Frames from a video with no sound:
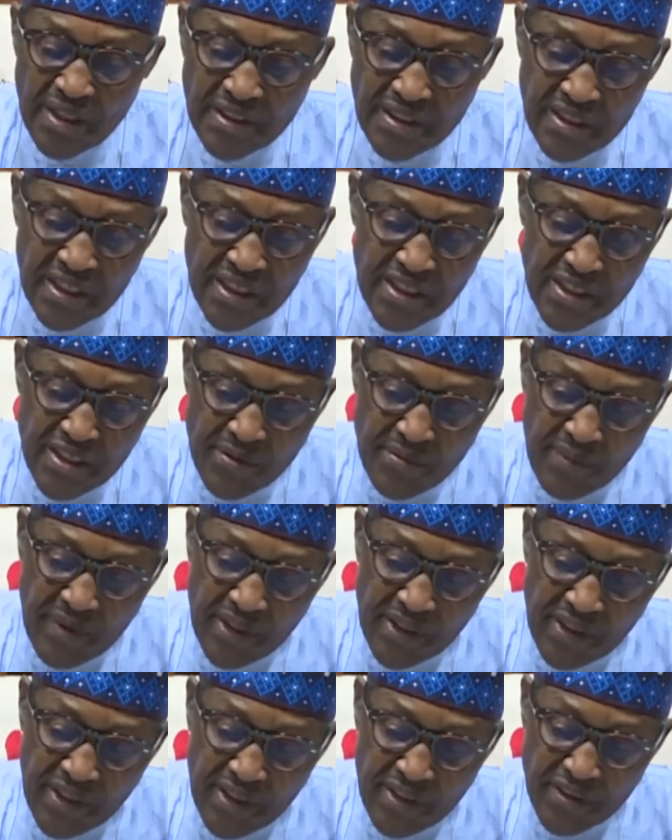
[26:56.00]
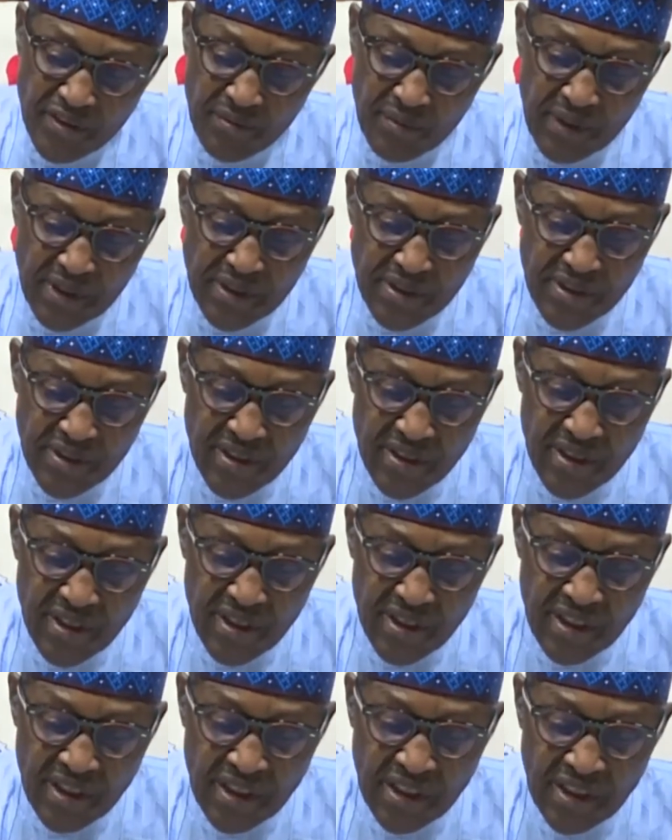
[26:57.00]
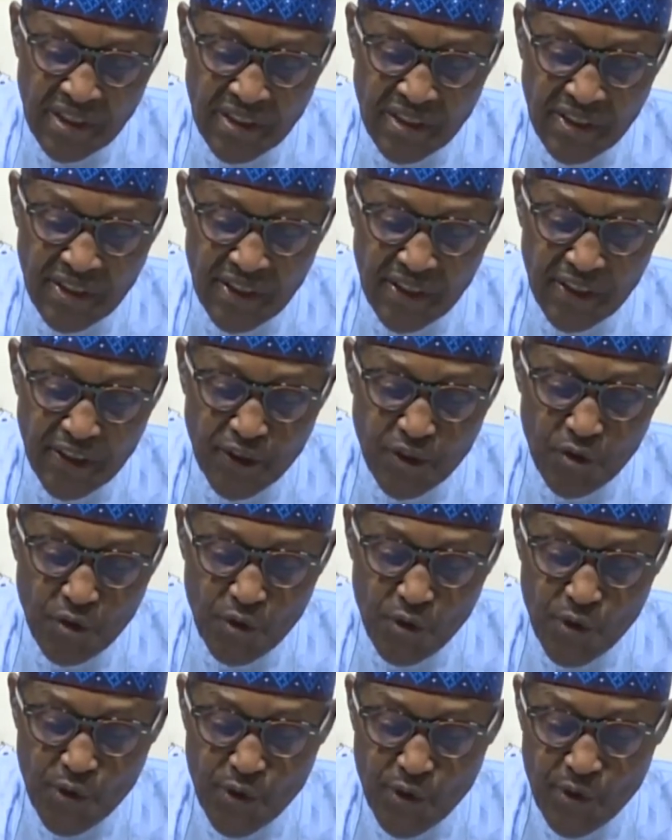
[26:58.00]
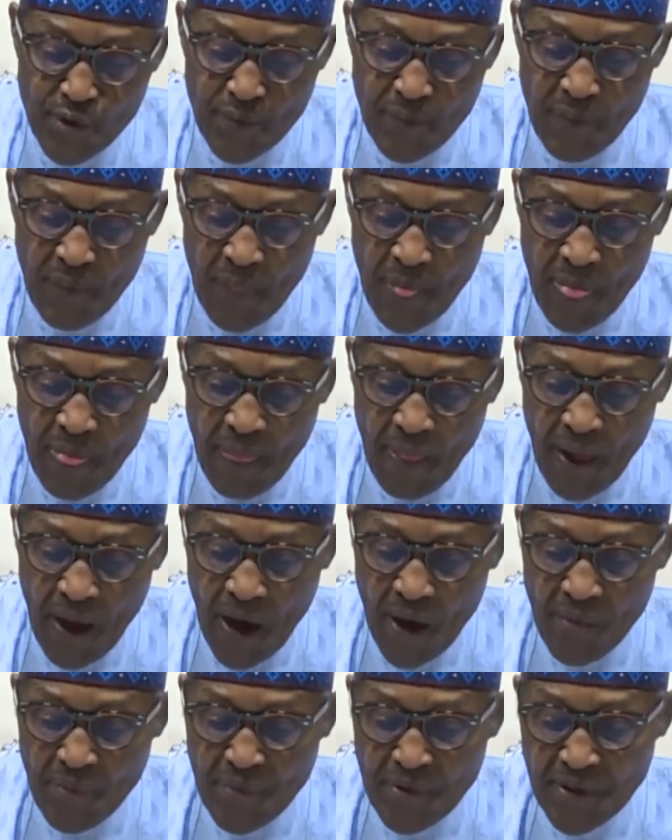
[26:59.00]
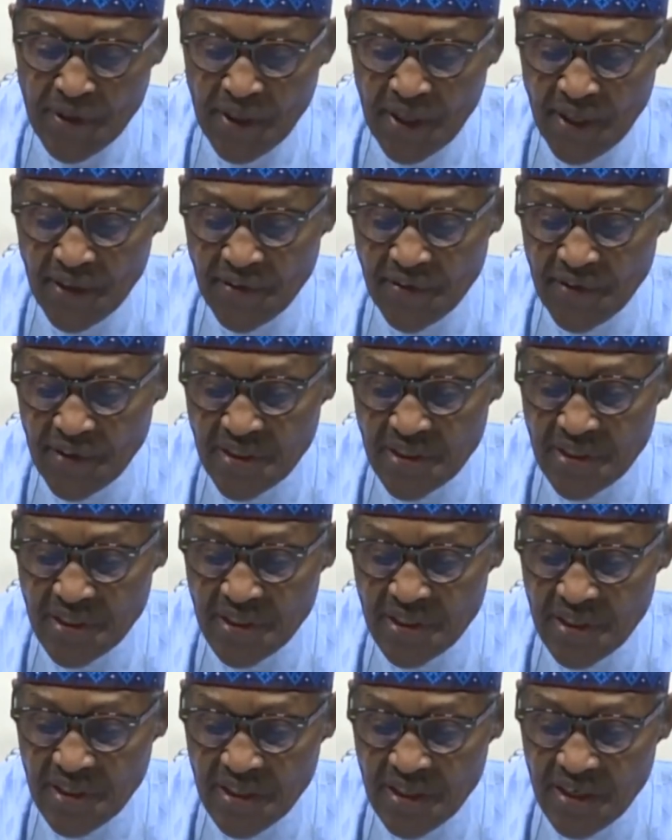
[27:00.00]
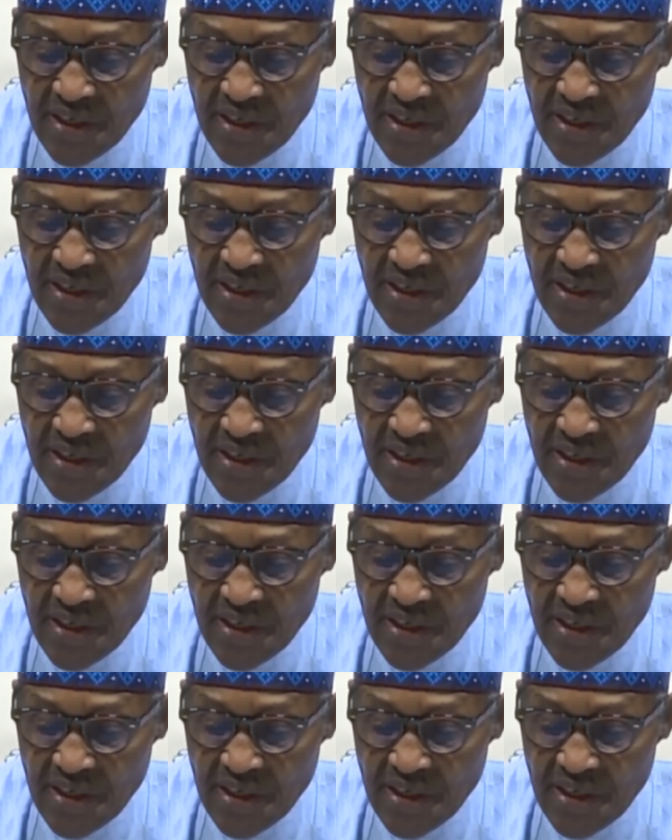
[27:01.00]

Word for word: extensive engagements, the issues are being addressed